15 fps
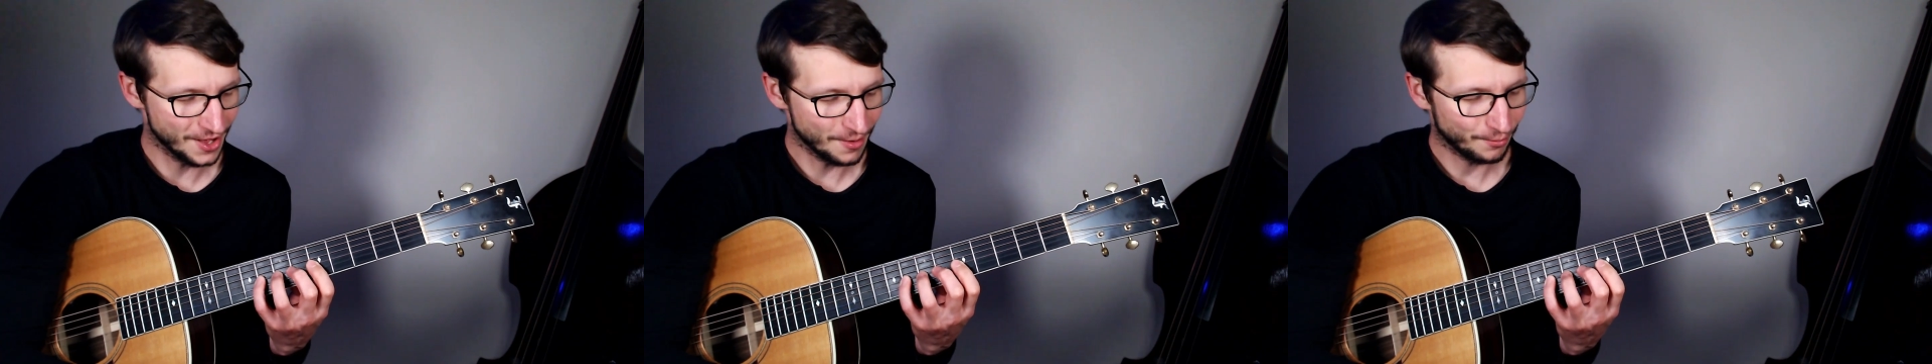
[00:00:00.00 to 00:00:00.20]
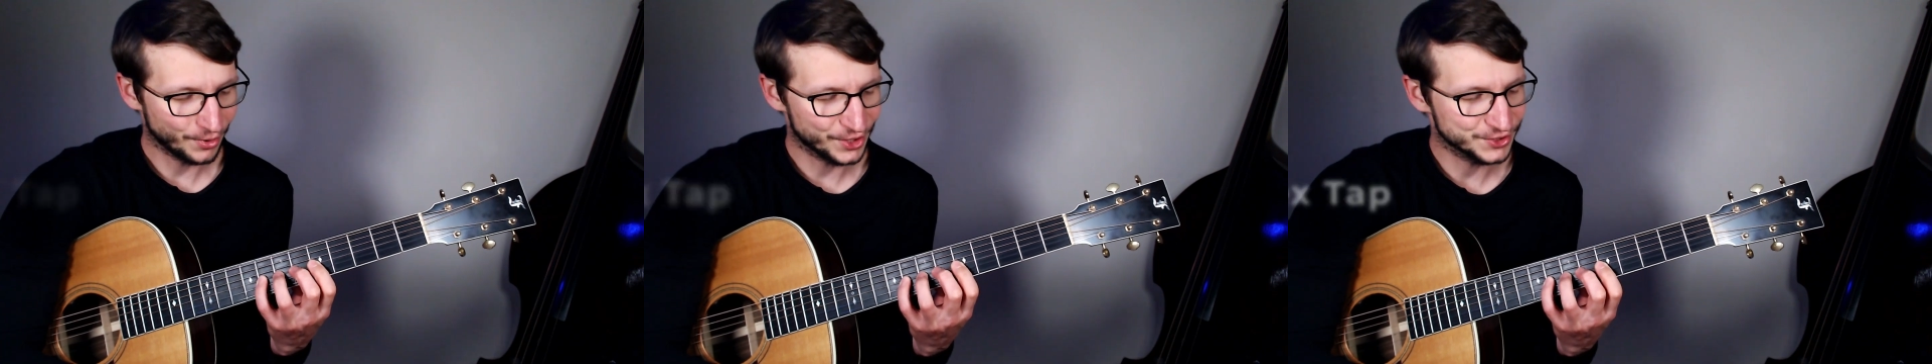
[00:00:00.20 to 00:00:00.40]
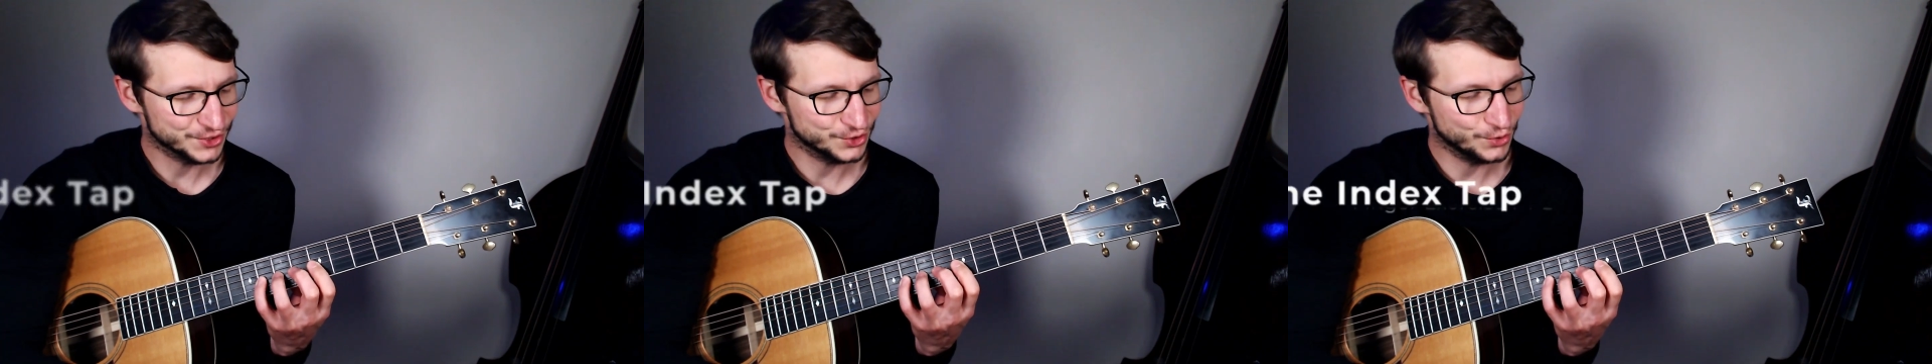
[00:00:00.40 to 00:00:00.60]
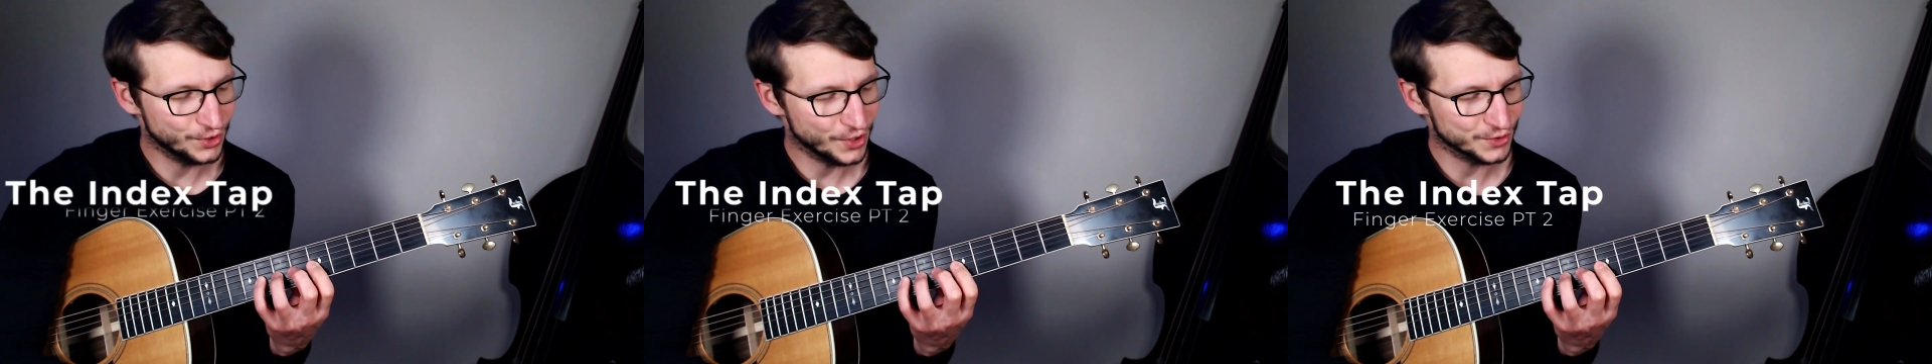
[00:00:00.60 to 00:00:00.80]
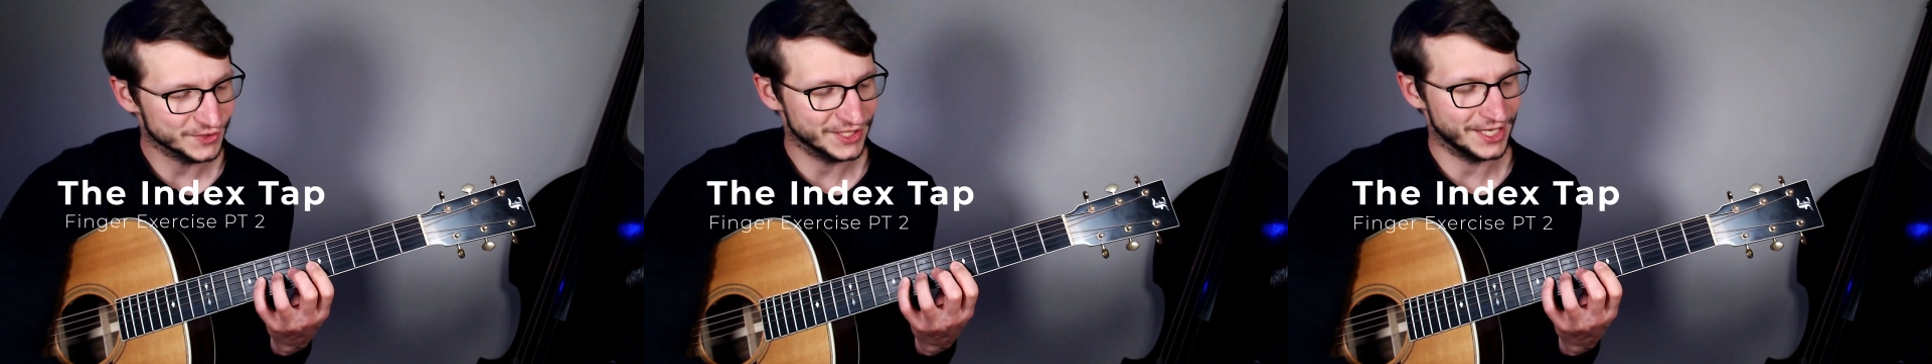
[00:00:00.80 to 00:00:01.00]
Part 2
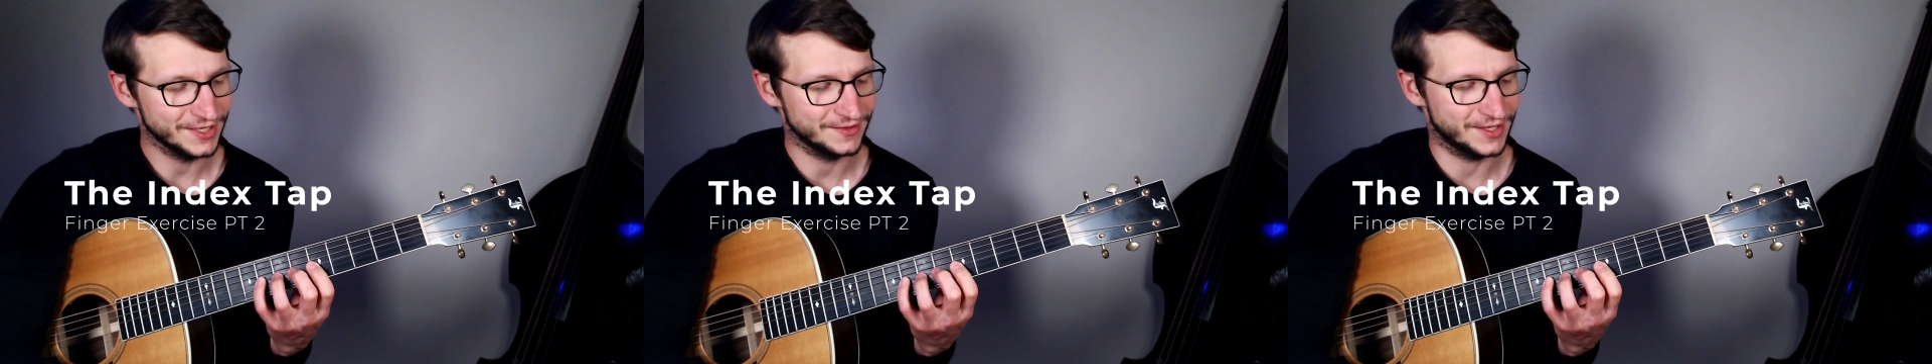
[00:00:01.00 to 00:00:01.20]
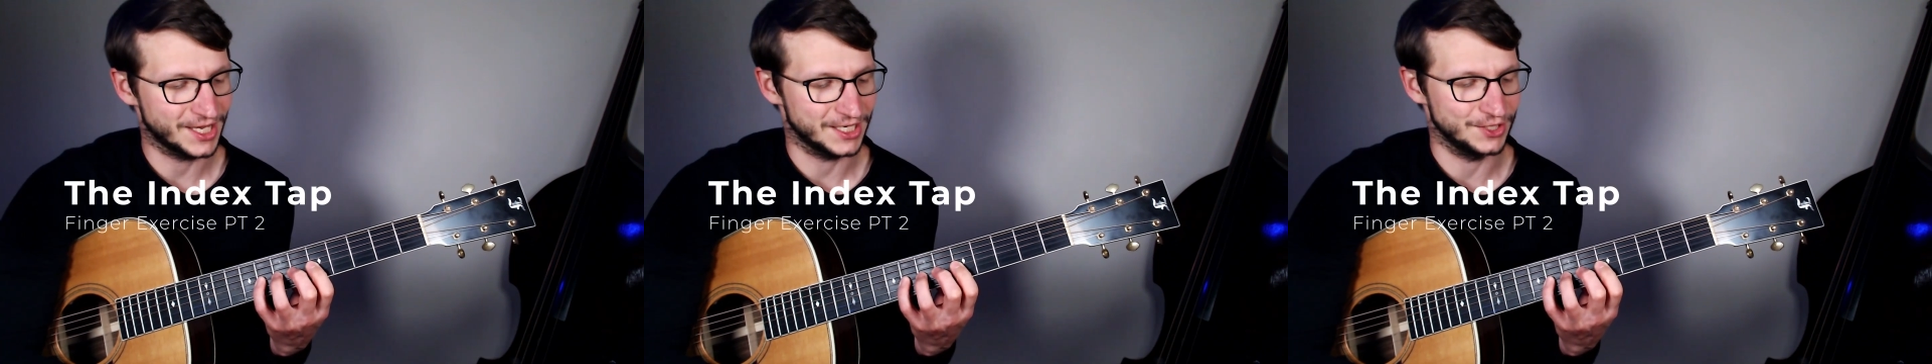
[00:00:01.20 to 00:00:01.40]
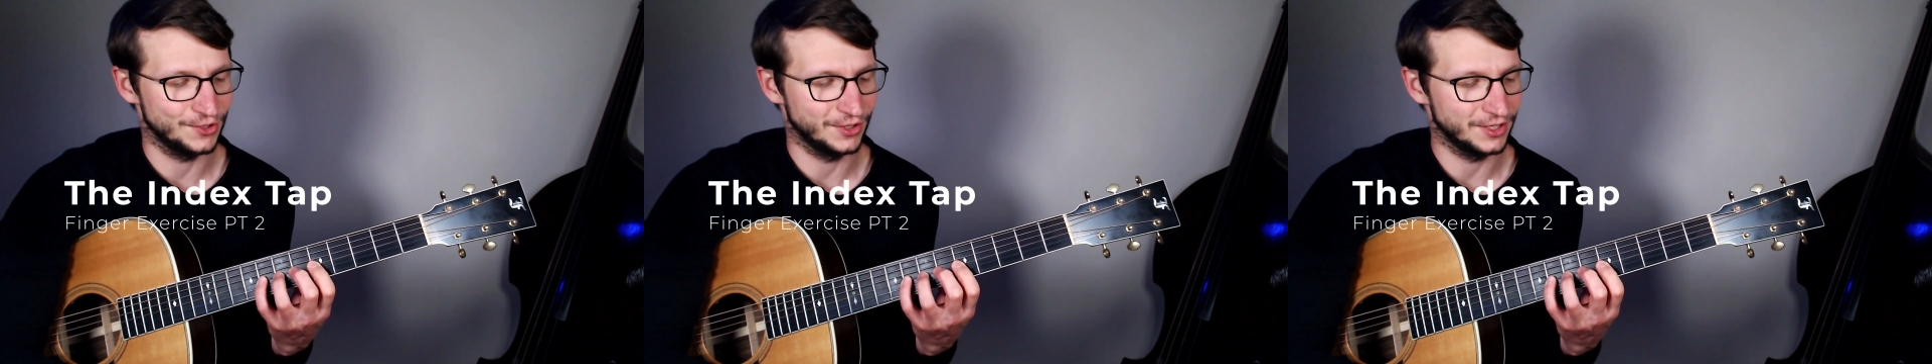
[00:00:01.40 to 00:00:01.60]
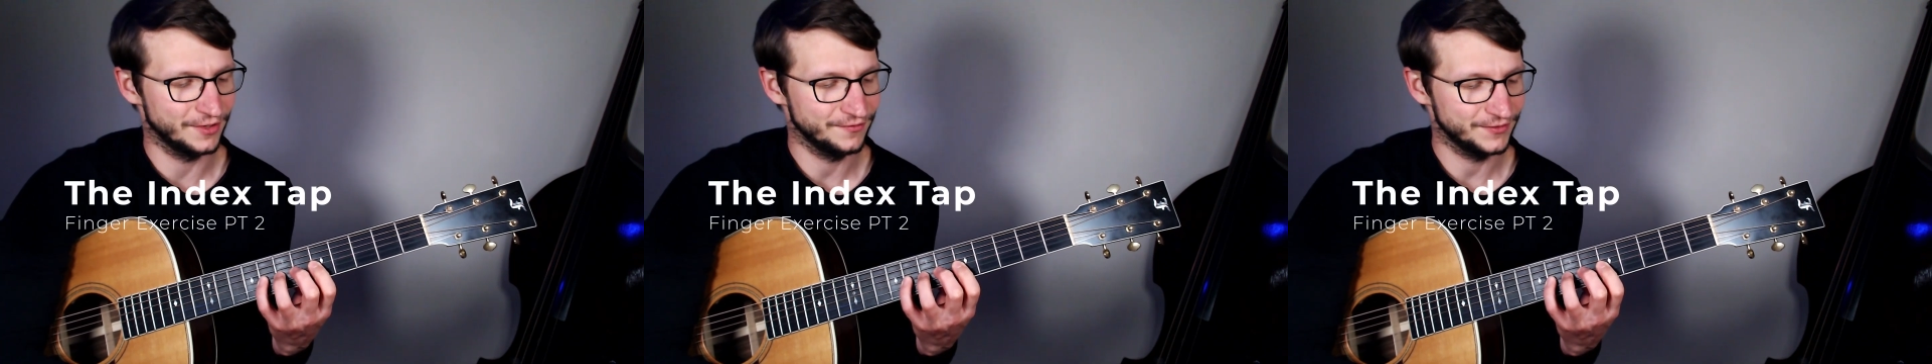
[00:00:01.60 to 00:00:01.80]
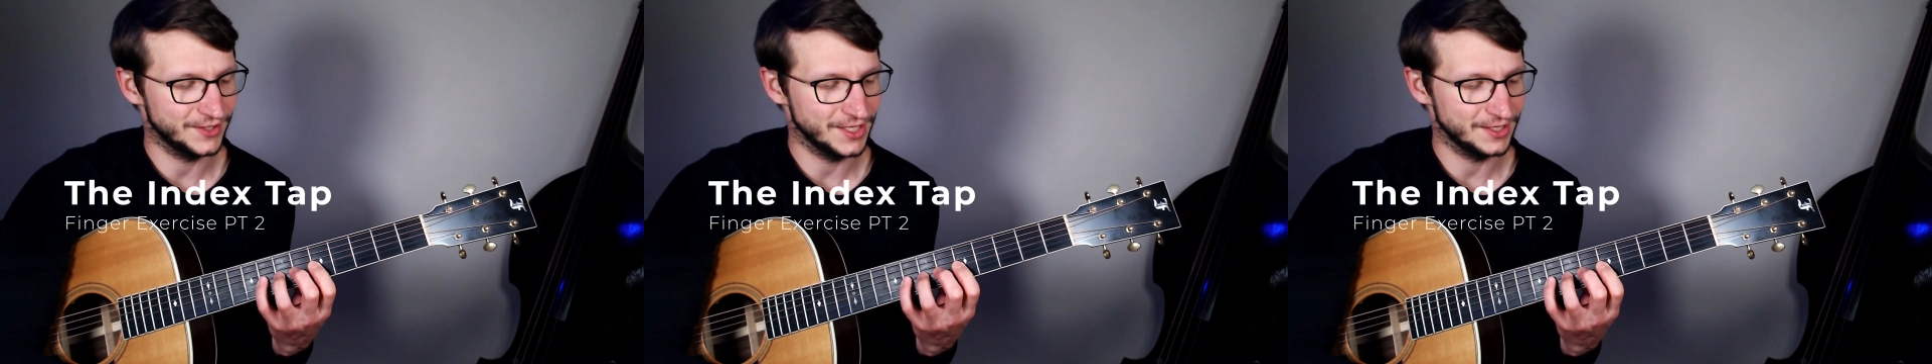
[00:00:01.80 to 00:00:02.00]
goes like that. You
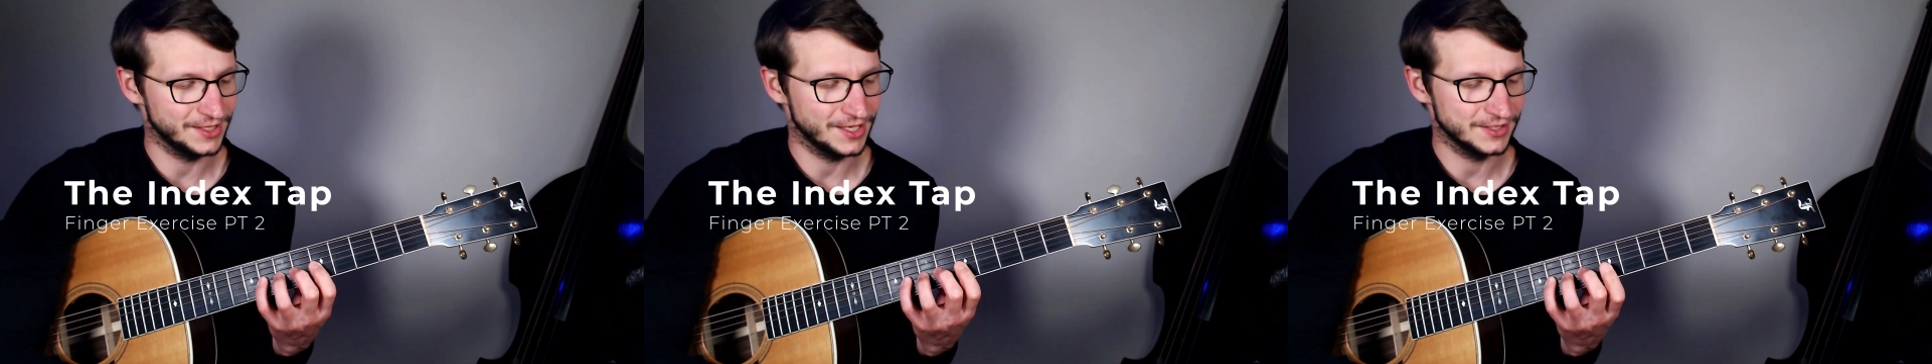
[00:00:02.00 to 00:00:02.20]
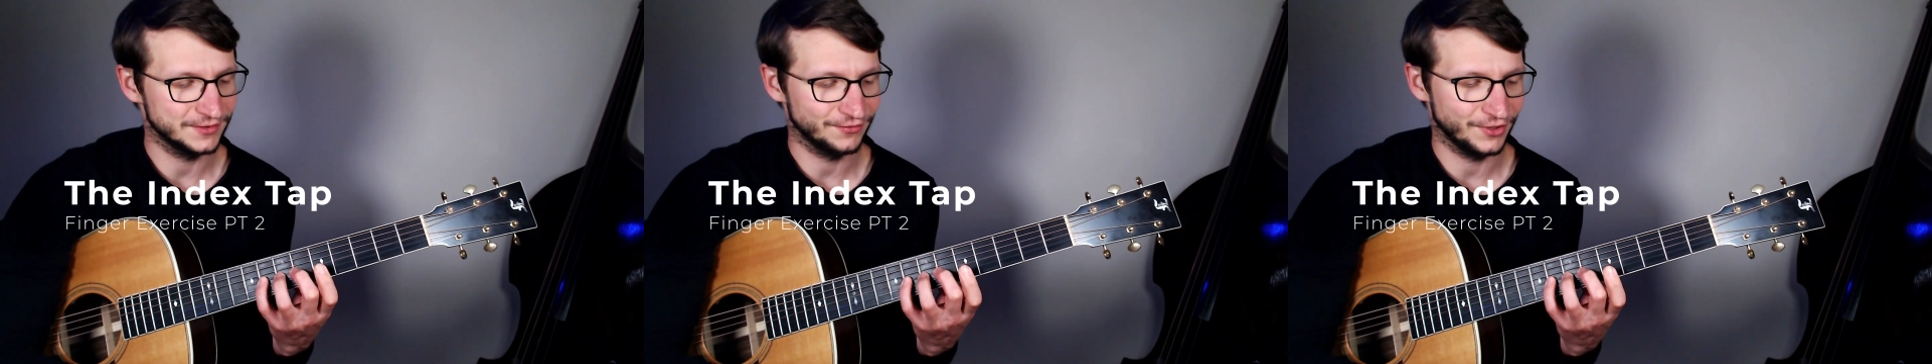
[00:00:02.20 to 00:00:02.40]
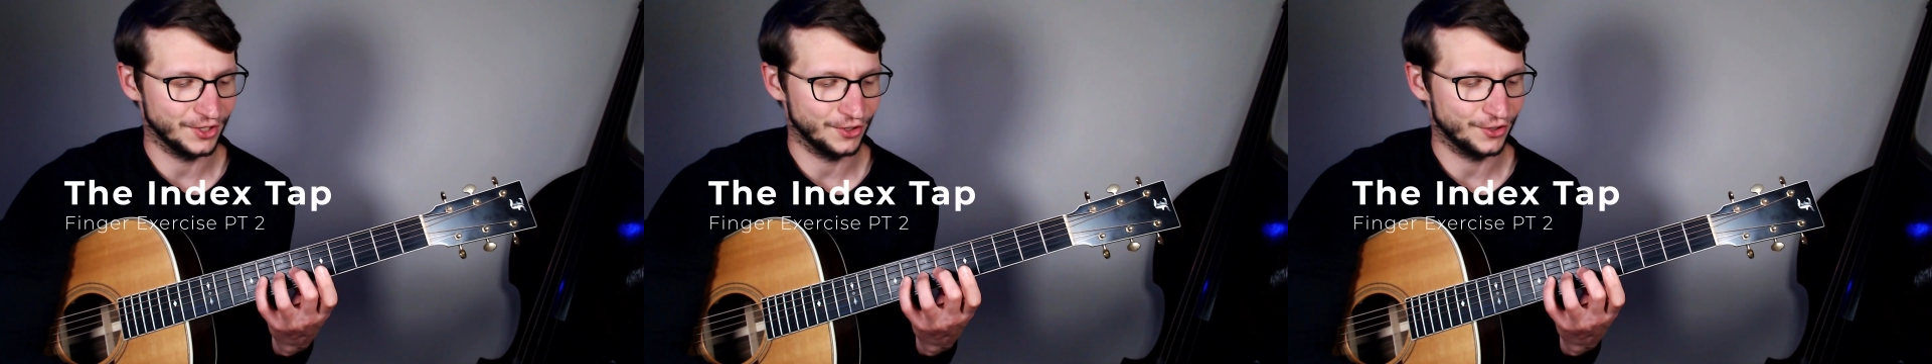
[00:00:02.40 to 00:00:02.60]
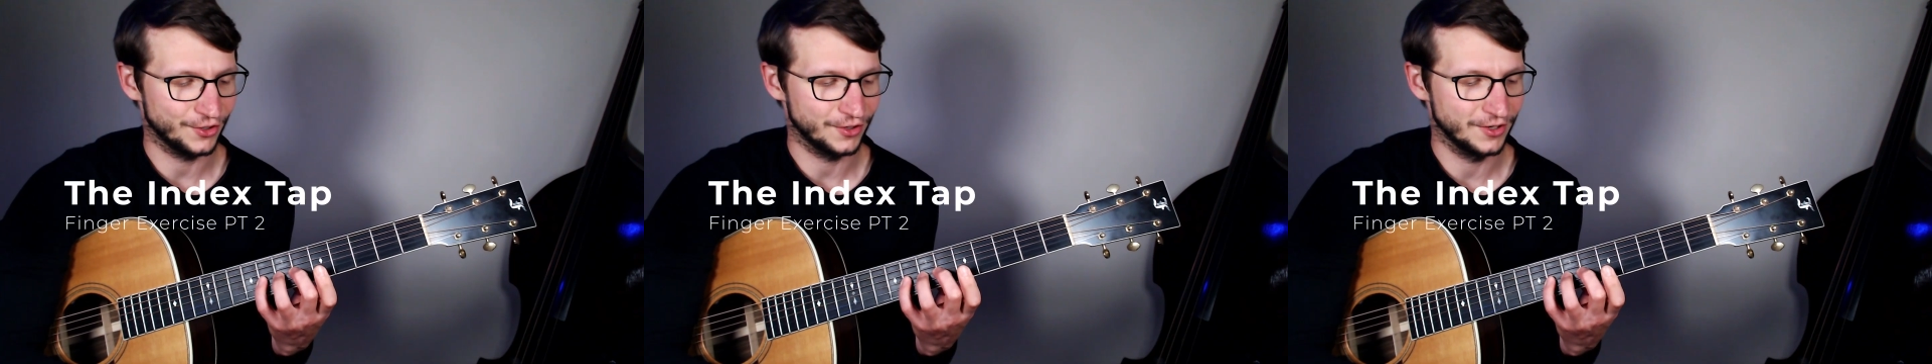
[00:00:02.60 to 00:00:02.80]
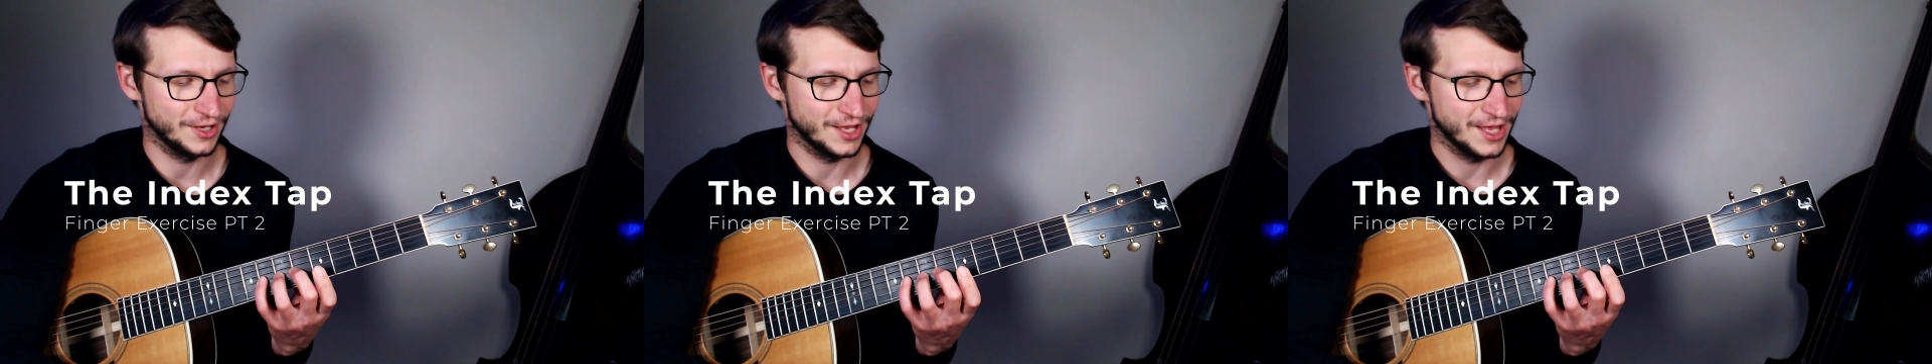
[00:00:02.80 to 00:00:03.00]
lift the index finger